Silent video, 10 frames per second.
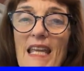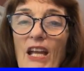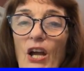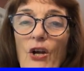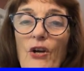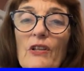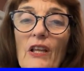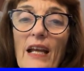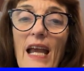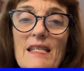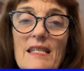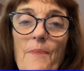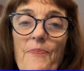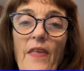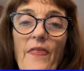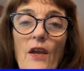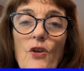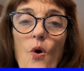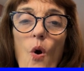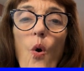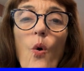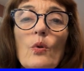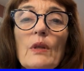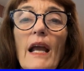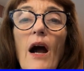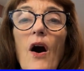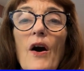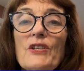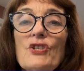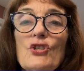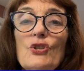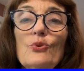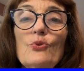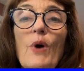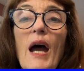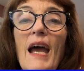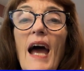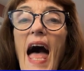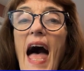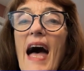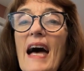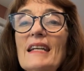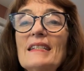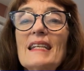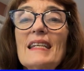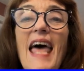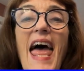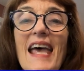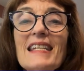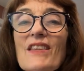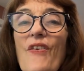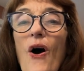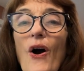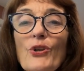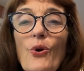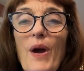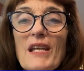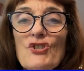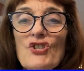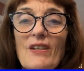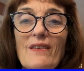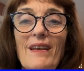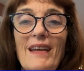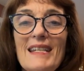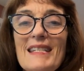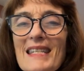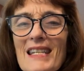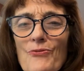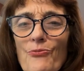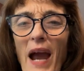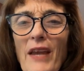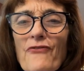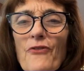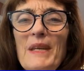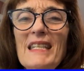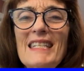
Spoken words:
Take a good look at something that you're holding on to and ask the hard question, is this right for me